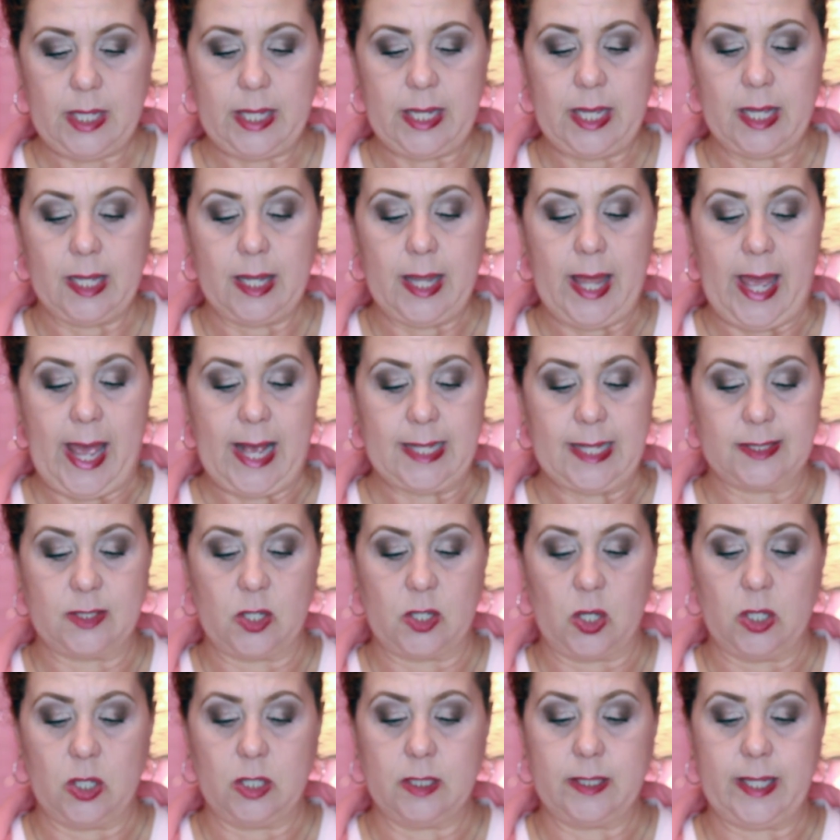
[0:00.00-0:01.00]
It
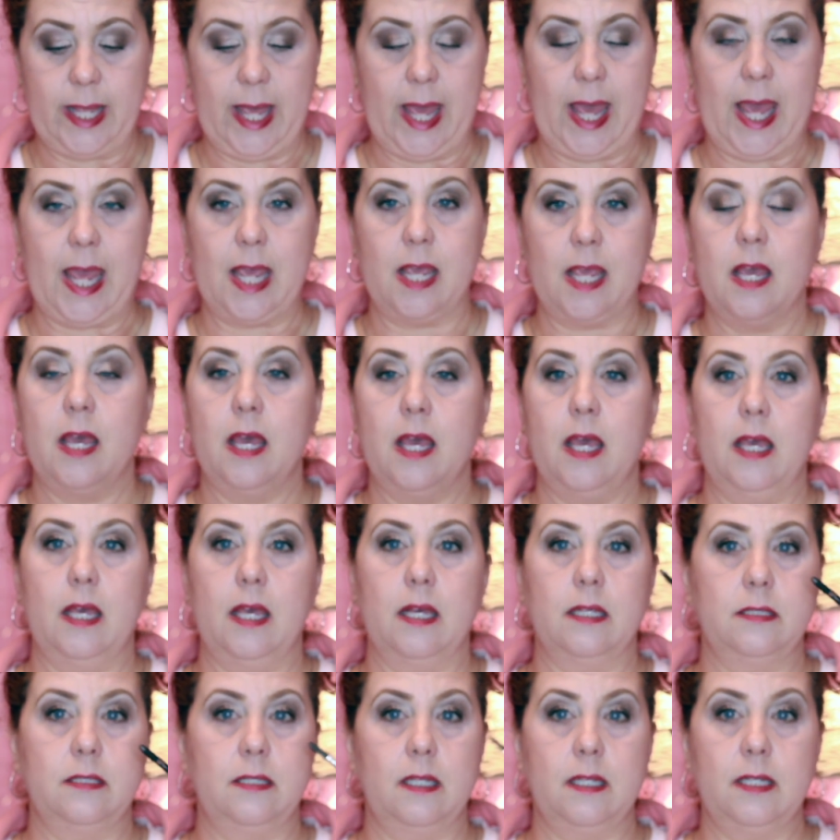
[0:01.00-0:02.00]
lasts all day.
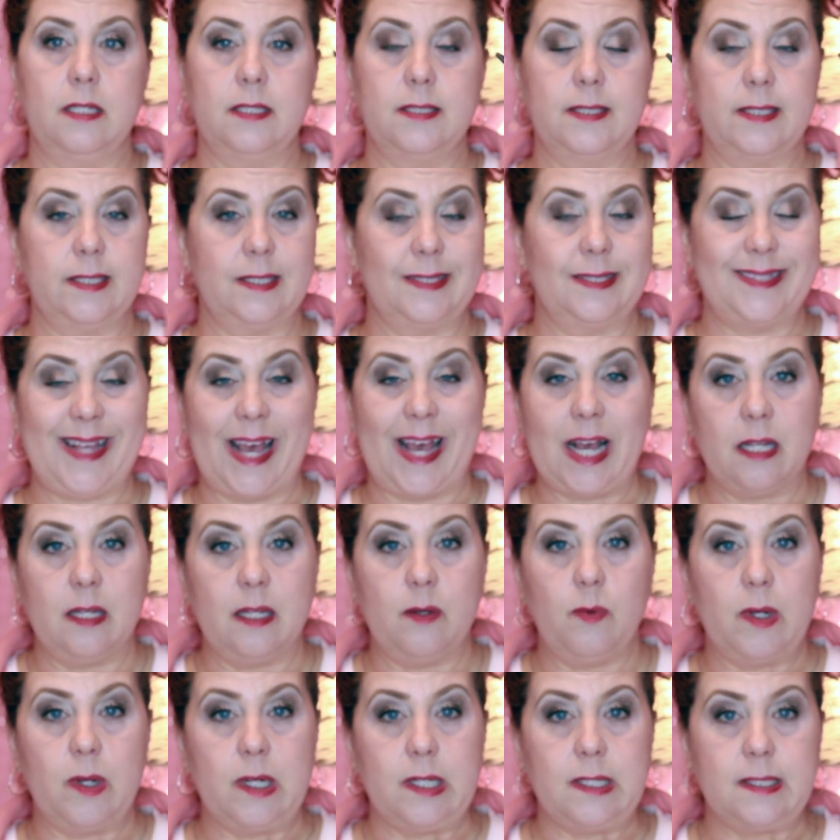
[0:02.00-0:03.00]
It is
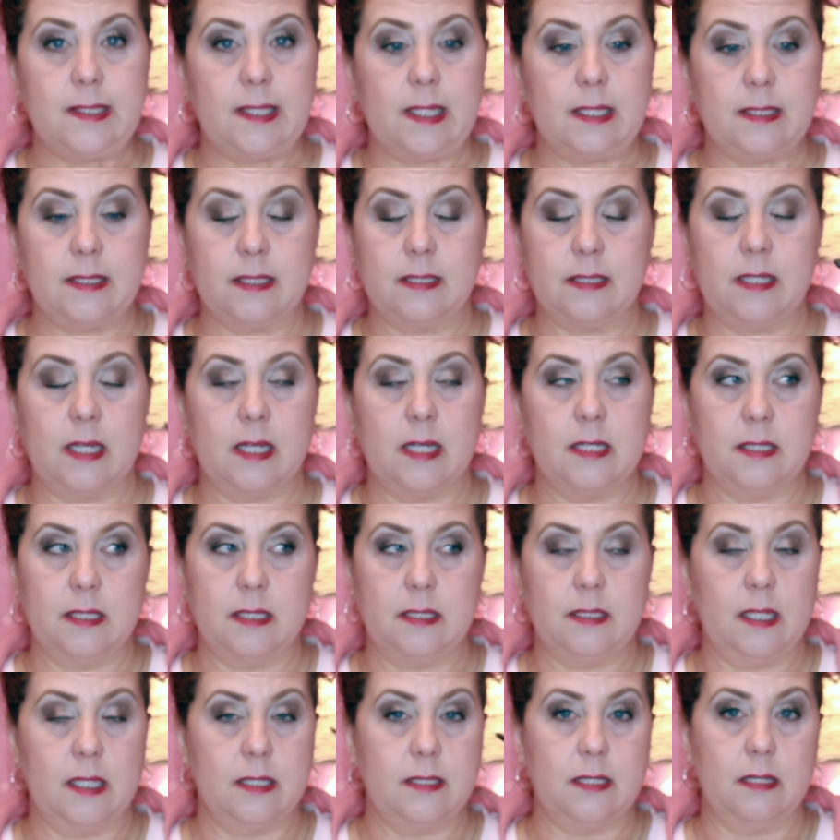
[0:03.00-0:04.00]
exactly what it says it does.
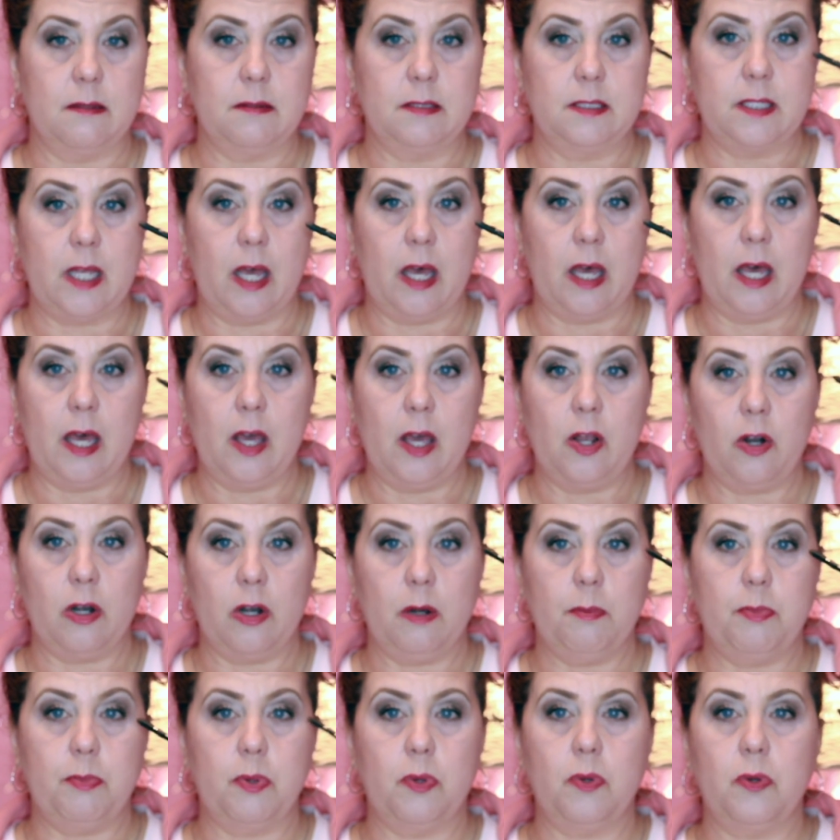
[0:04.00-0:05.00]
It doesn't tug
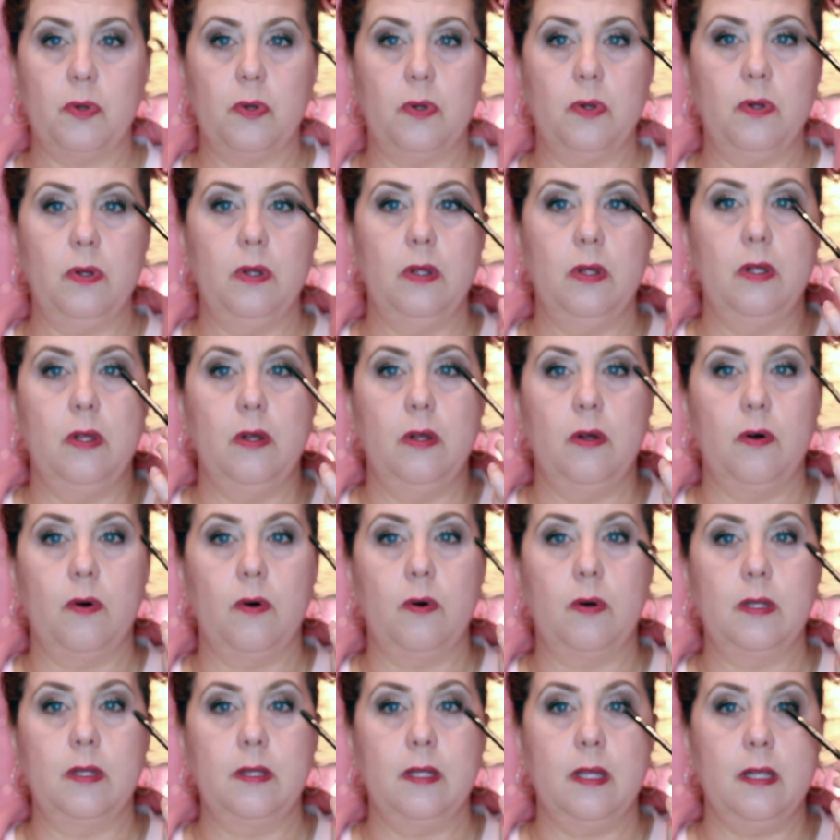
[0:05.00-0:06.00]
or pull
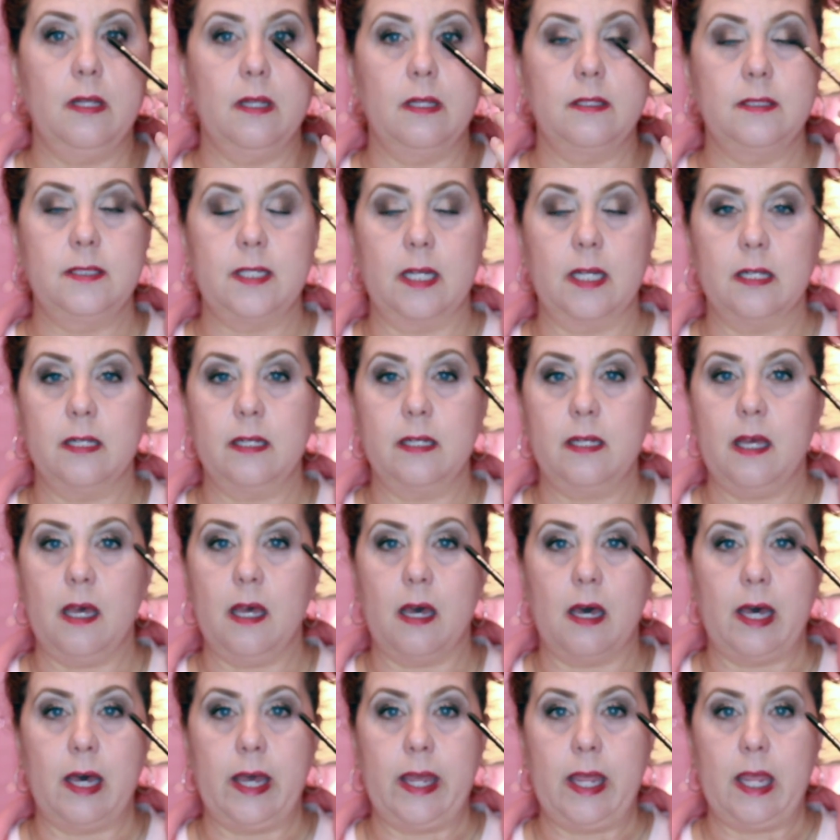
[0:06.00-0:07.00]
on the
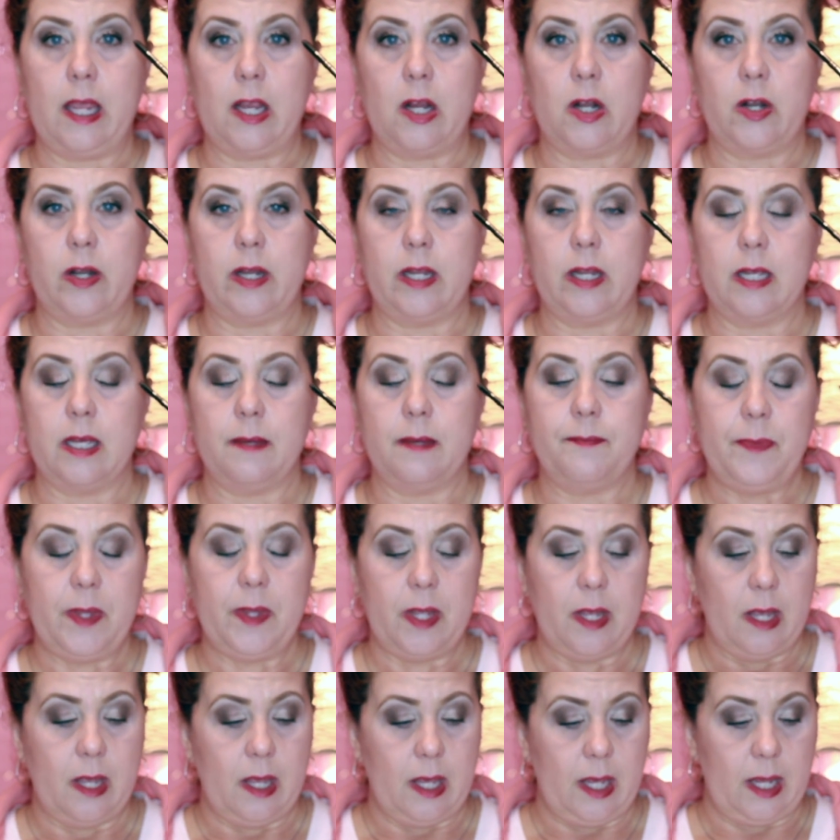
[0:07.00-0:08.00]
delicate eye area.
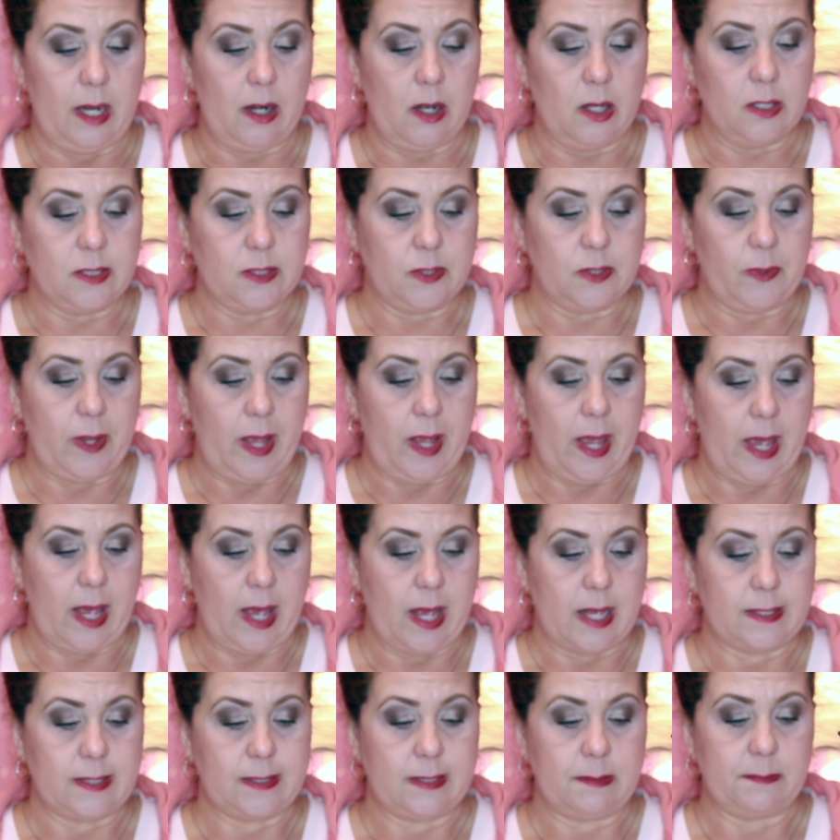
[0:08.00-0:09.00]
It also
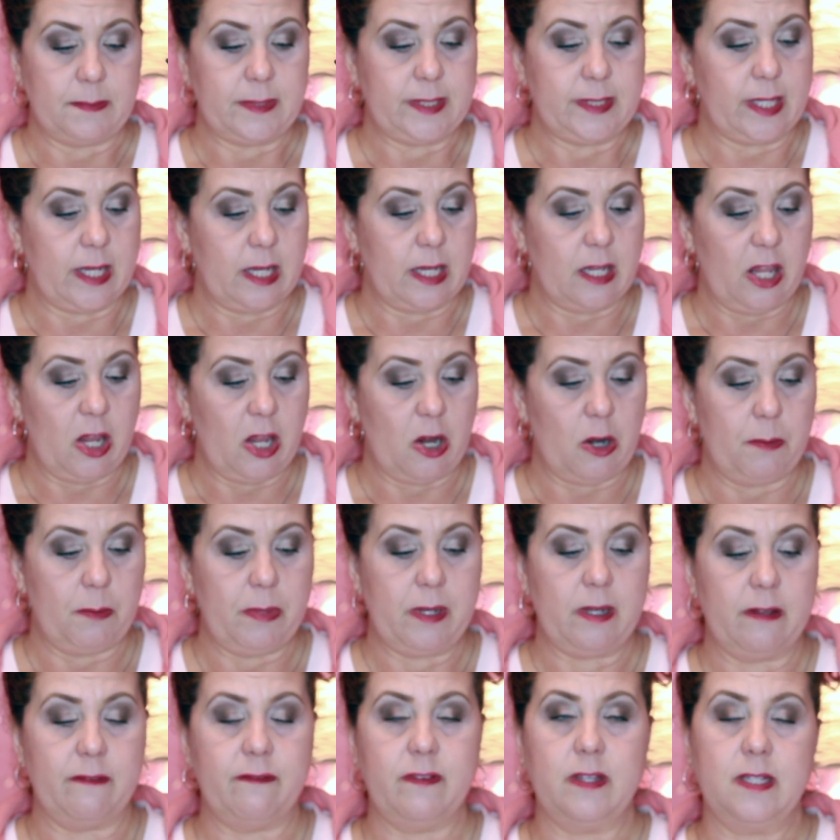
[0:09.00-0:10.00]
has some skincare
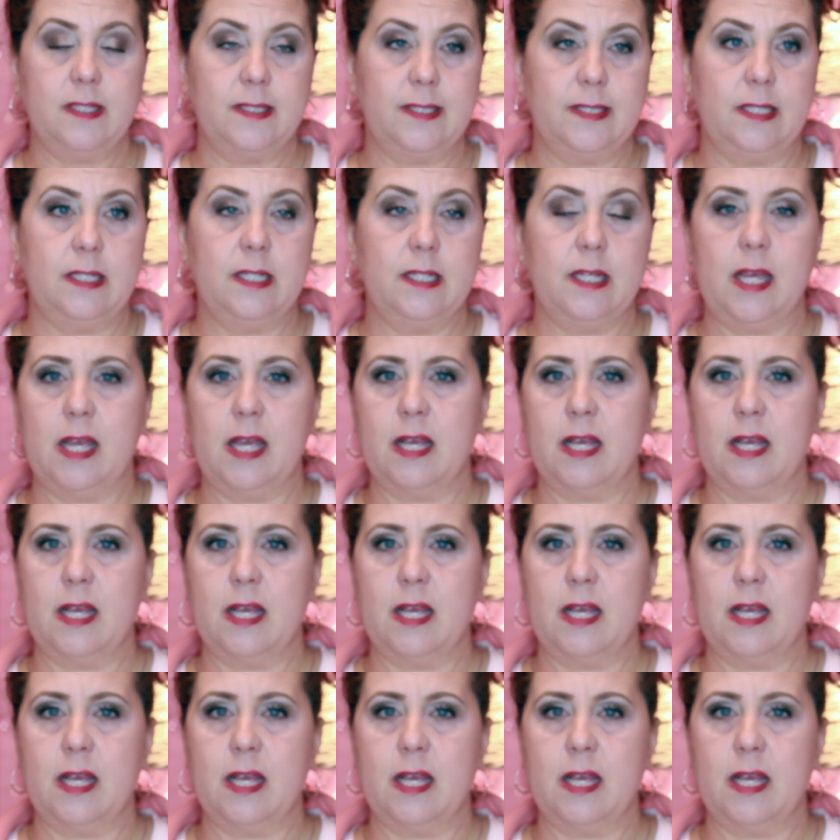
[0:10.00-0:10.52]
benefits in it.